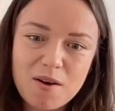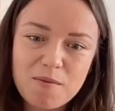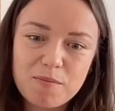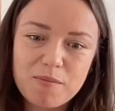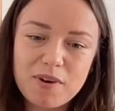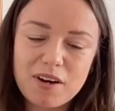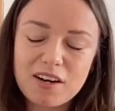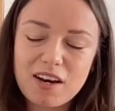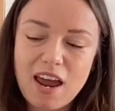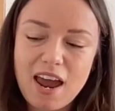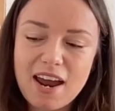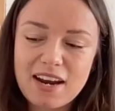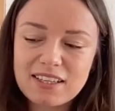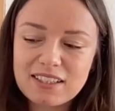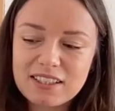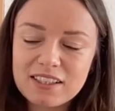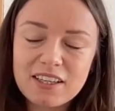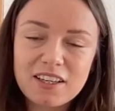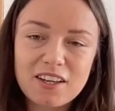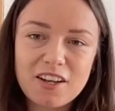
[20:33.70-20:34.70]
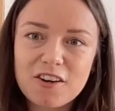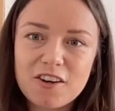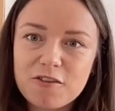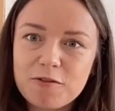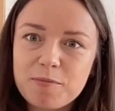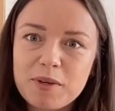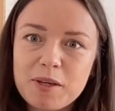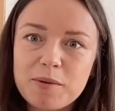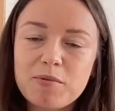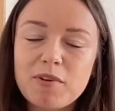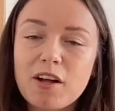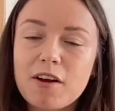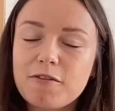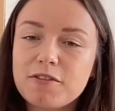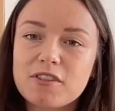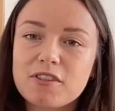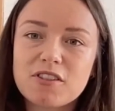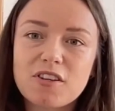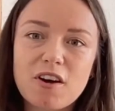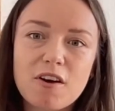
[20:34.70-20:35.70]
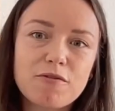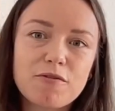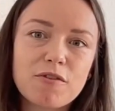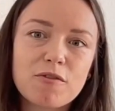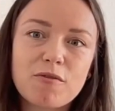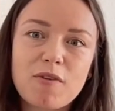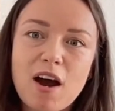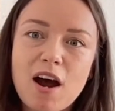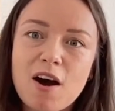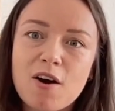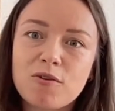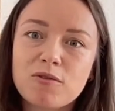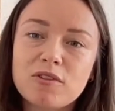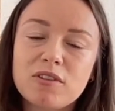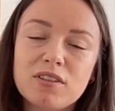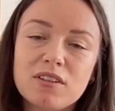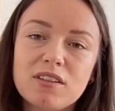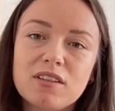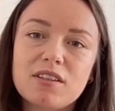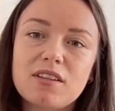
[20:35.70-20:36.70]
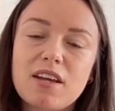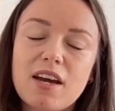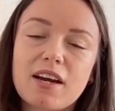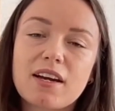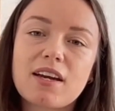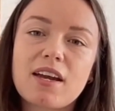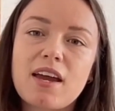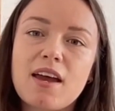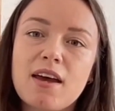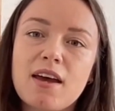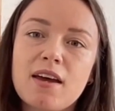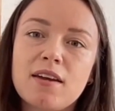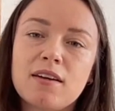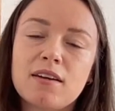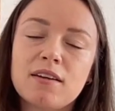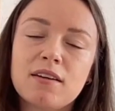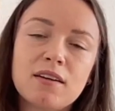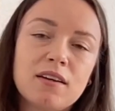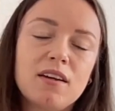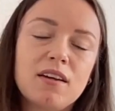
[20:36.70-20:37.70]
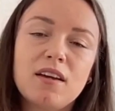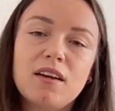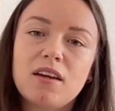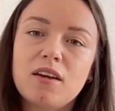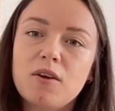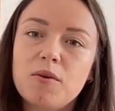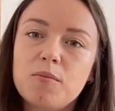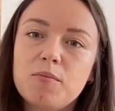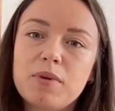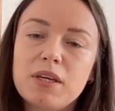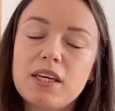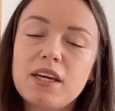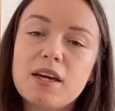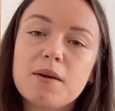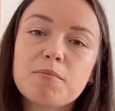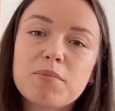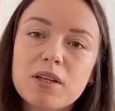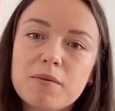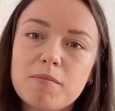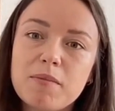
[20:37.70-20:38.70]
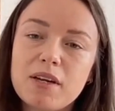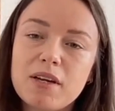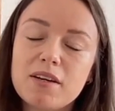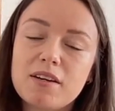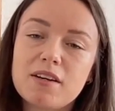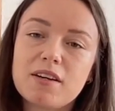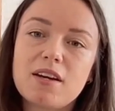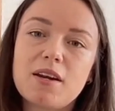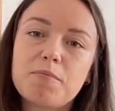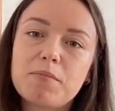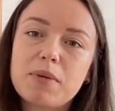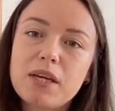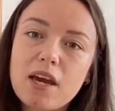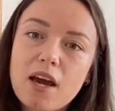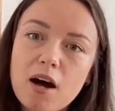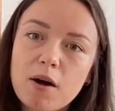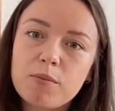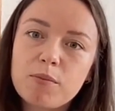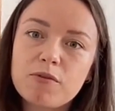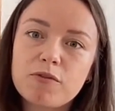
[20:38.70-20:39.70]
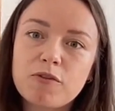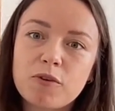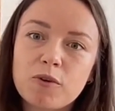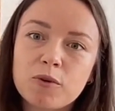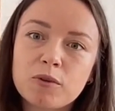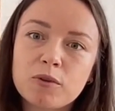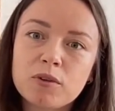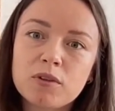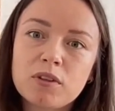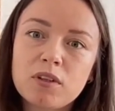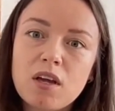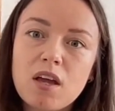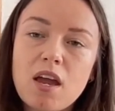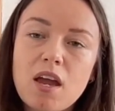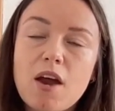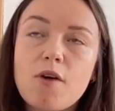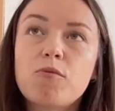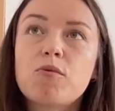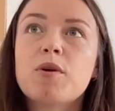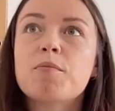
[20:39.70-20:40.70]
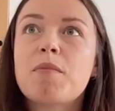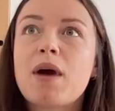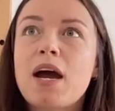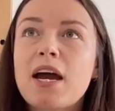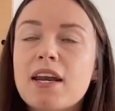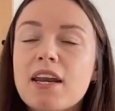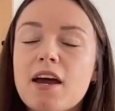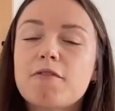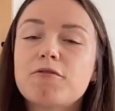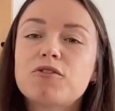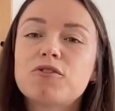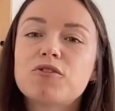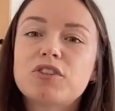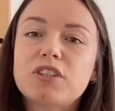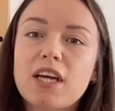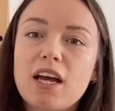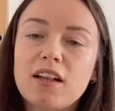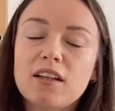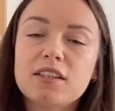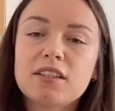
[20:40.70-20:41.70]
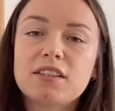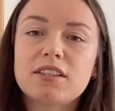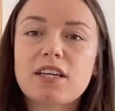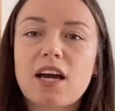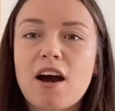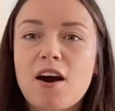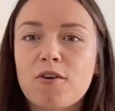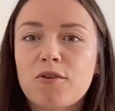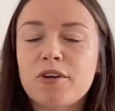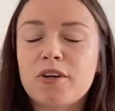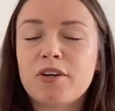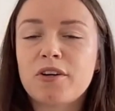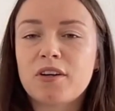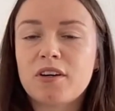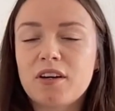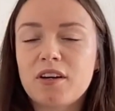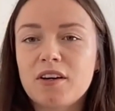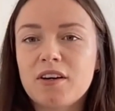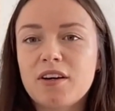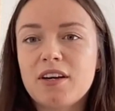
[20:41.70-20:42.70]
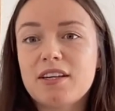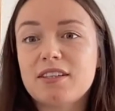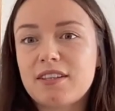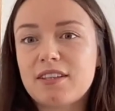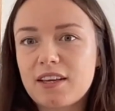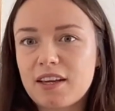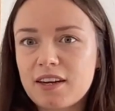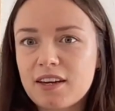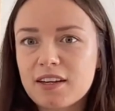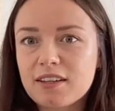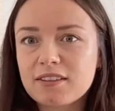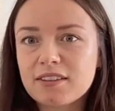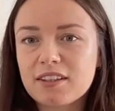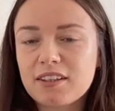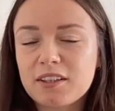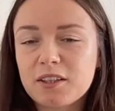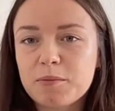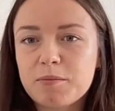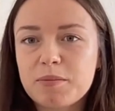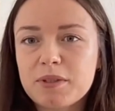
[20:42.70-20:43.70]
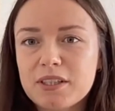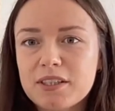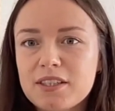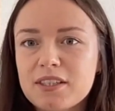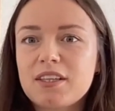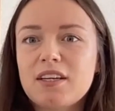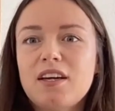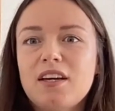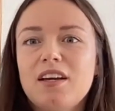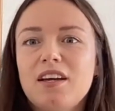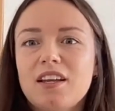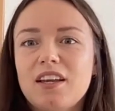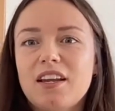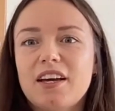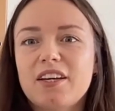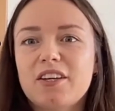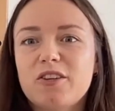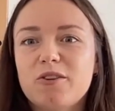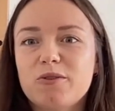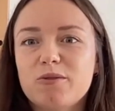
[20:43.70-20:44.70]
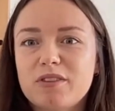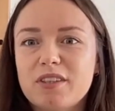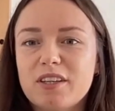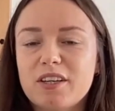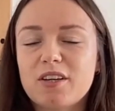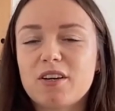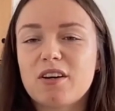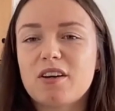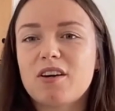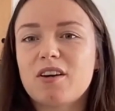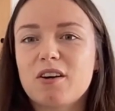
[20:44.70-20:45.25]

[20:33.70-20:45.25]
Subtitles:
But actually, a lot of people have stuff around that can be implemented and be helpful. And we might have to challenge our aesthetics a little bit, like using